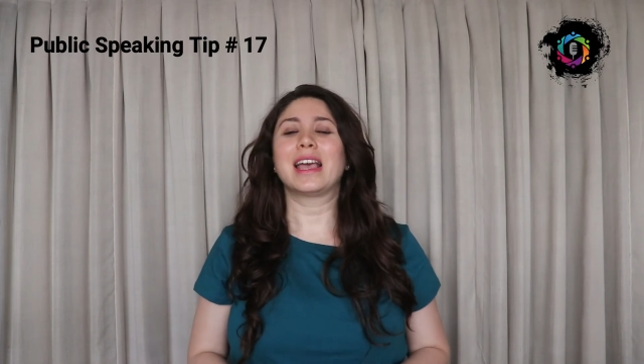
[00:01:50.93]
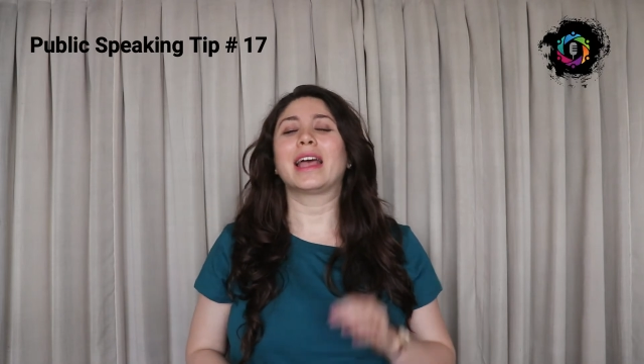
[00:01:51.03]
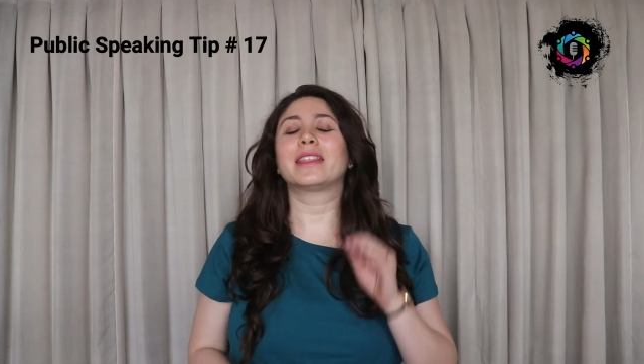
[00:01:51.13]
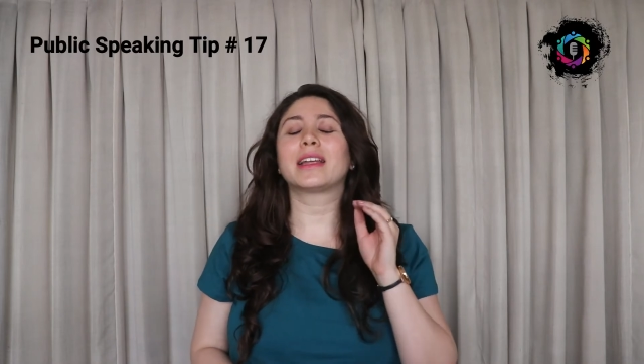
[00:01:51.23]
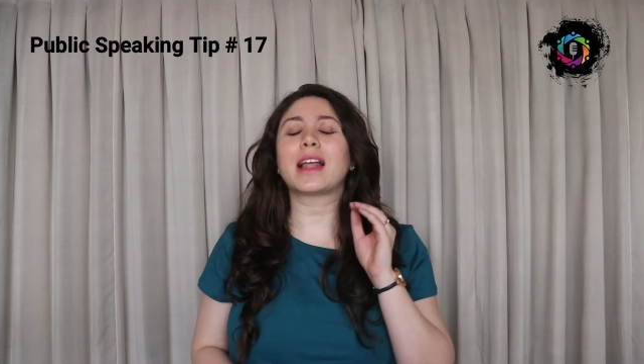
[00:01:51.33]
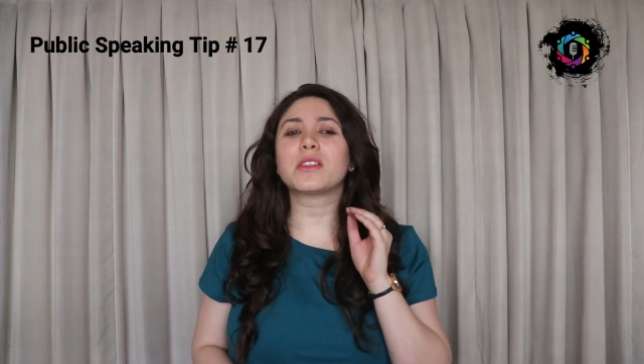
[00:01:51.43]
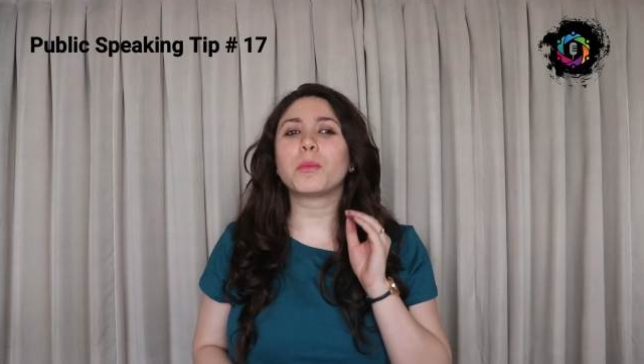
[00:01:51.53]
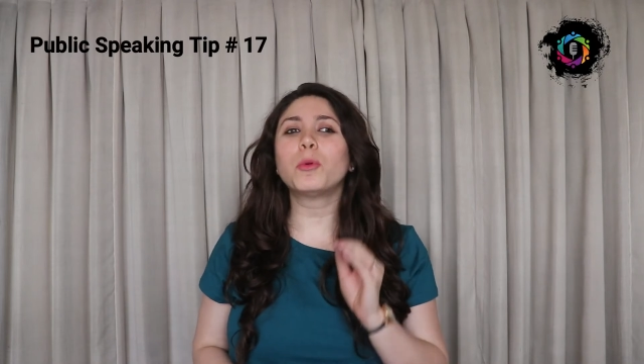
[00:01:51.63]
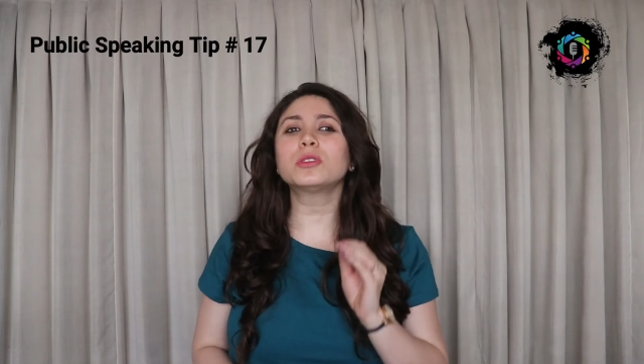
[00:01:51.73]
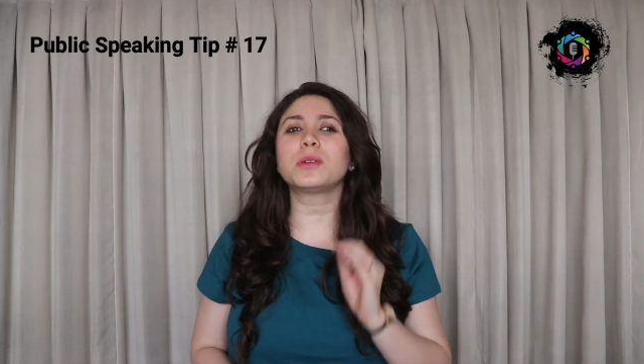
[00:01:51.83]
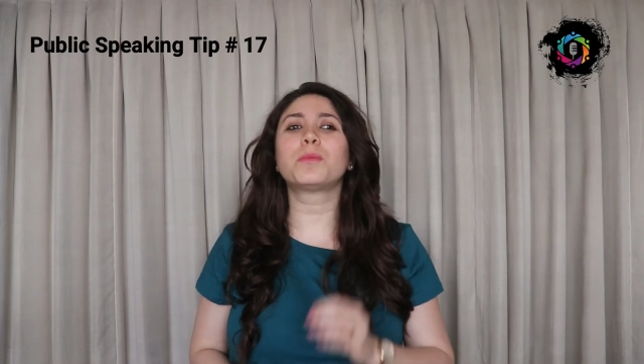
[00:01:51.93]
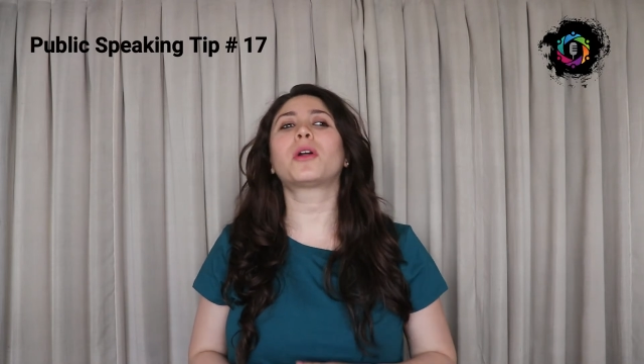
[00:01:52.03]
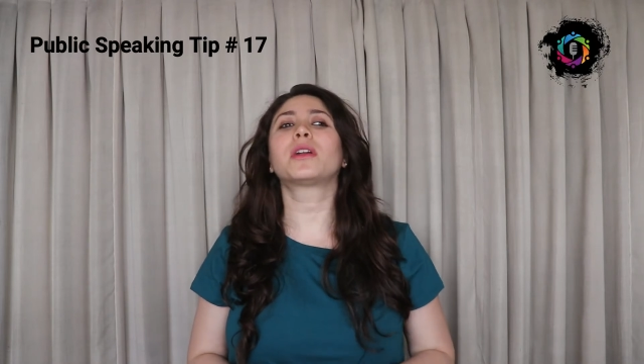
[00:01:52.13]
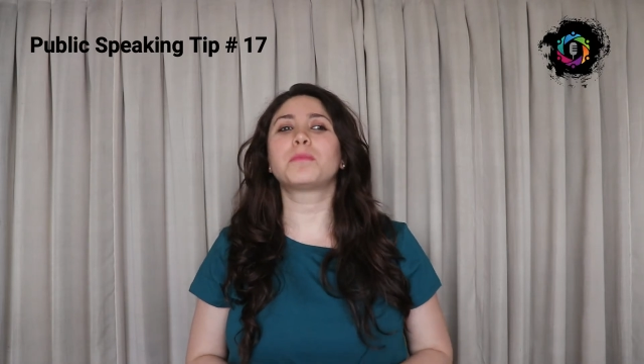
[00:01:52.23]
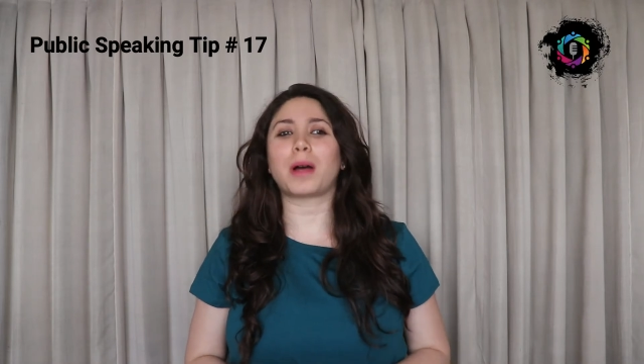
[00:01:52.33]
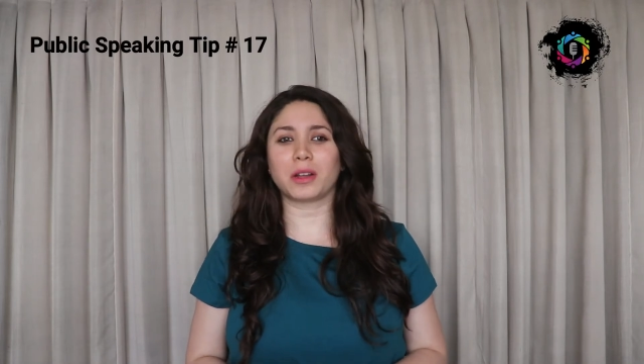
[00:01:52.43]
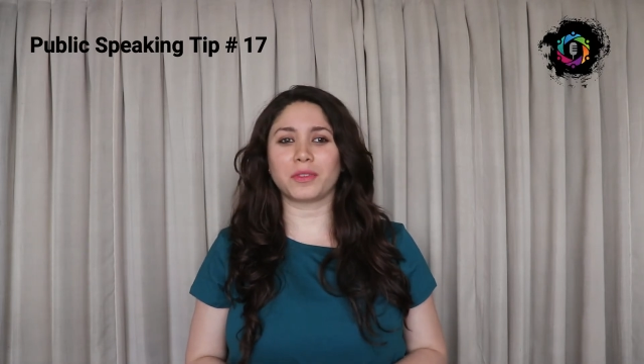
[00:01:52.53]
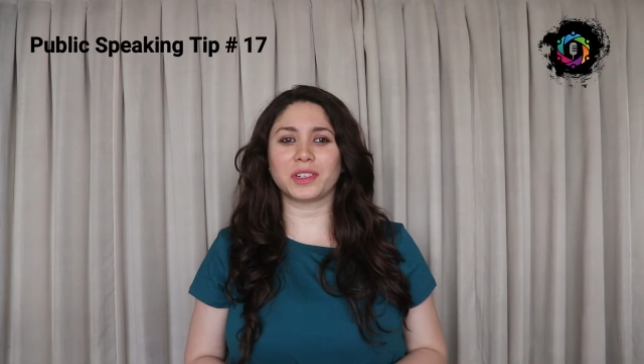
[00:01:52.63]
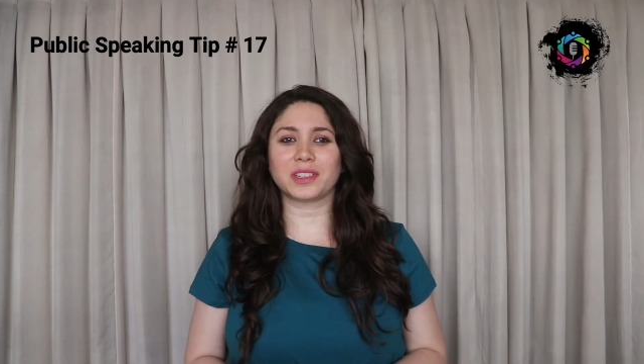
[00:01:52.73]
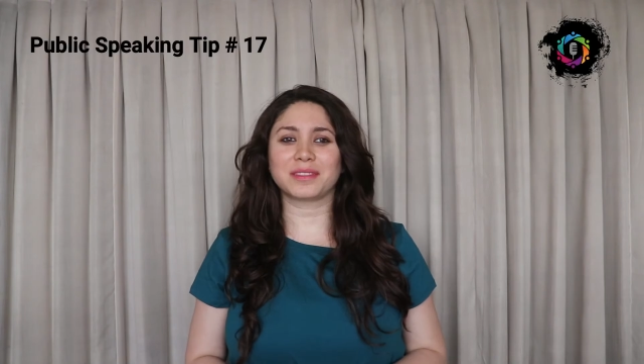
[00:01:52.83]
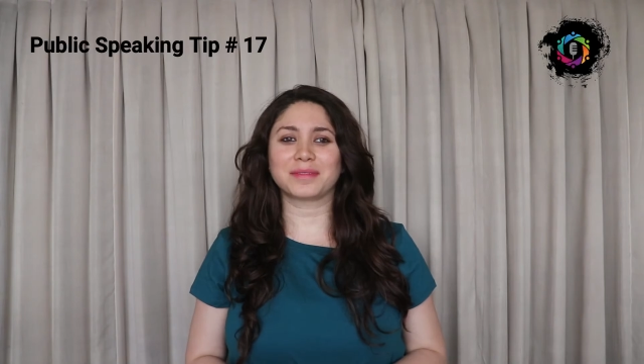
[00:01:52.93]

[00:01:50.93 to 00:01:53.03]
and that are the most important part of it.